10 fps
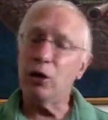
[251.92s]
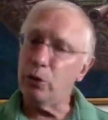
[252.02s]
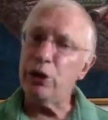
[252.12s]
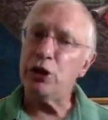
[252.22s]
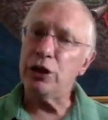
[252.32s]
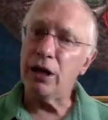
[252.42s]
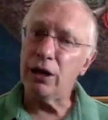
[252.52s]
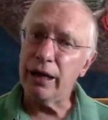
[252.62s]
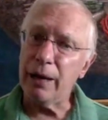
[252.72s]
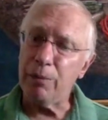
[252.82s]
increasing
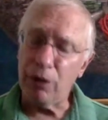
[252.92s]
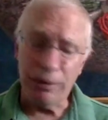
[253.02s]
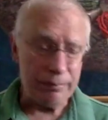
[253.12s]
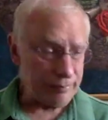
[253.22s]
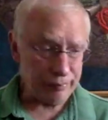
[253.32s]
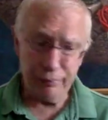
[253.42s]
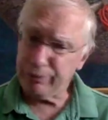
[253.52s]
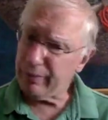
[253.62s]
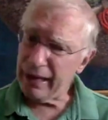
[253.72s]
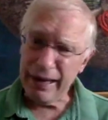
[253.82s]
our capital.
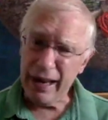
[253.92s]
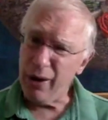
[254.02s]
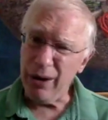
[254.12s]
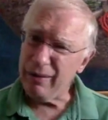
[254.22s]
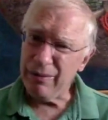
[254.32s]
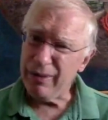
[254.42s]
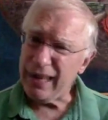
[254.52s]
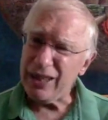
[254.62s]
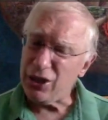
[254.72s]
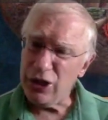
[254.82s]
Now,
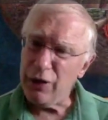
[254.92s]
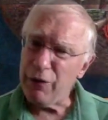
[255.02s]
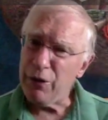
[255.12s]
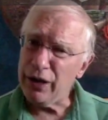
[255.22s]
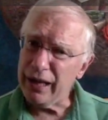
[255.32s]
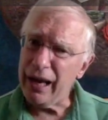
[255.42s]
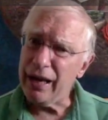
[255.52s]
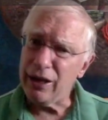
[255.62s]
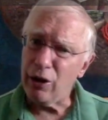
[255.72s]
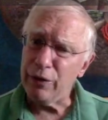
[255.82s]
that's different
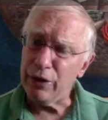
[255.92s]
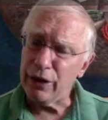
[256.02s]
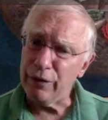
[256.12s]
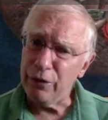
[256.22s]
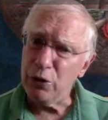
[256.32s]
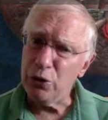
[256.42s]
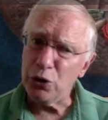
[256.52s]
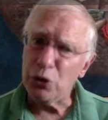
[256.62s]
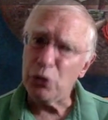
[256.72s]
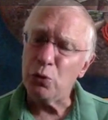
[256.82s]
again and often
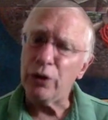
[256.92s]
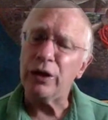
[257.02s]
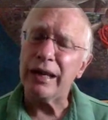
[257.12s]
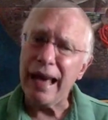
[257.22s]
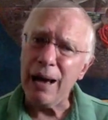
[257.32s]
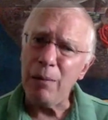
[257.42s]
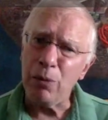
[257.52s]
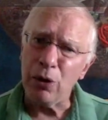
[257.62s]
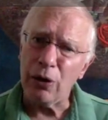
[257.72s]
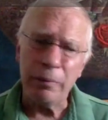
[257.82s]
confused with a
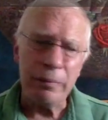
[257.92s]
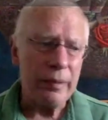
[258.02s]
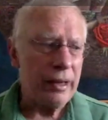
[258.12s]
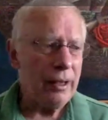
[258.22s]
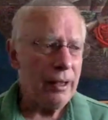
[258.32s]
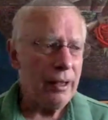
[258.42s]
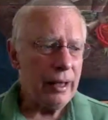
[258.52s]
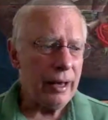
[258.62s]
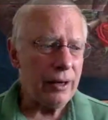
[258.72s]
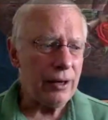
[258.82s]
gambler.
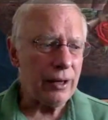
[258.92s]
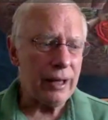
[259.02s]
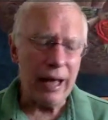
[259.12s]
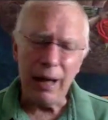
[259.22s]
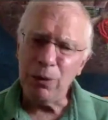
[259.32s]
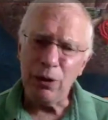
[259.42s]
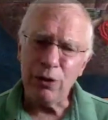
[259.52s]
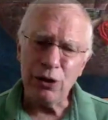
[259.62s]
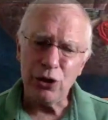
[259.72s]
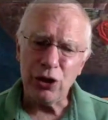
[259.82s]
And a
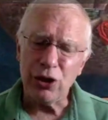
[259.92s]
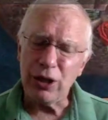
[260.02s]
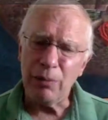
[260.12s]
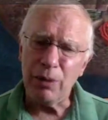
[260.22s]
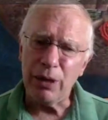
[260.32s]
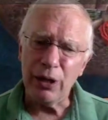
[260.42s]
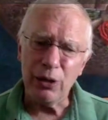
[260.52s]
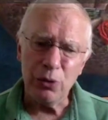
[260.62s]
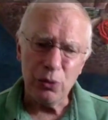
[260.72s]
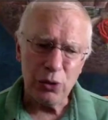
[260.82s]
gambler is just
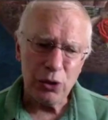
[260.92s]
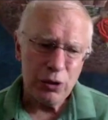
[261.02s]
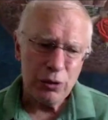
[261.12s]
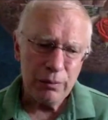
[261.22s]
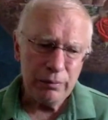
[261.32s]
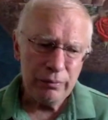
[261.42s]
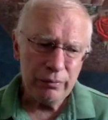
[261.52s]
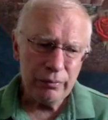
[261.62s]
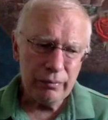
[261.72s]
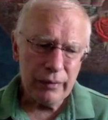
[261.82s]
somebody who's
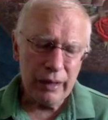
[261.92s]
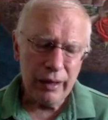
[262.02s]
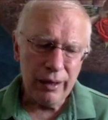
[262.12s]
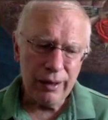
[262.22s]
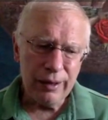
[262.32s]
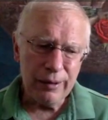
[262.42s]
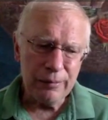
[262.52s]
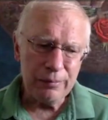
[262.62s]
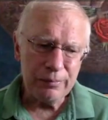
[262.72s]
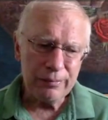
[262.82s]

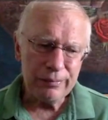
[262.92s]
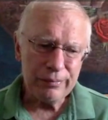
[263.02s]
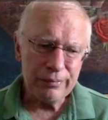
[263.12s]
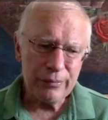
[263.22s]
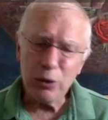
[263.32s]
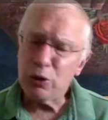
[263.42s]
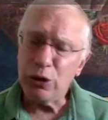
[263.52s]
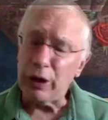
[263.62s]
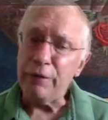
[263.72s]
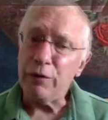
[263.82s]

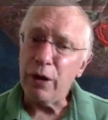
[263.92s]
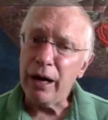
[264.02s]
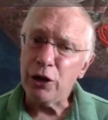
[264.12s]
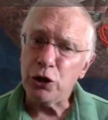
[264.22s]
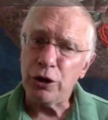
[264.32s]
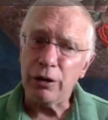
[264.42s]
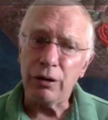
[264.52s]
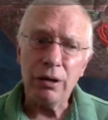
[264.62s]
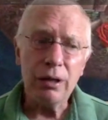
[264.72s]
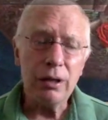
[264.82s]
looking for
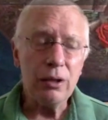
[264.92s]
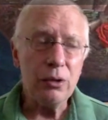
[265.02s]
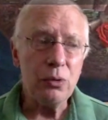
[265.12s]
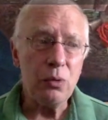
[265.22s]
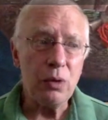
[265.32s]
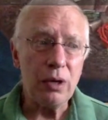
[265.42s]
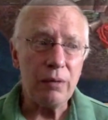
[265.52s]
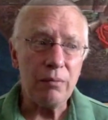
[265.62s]
action, who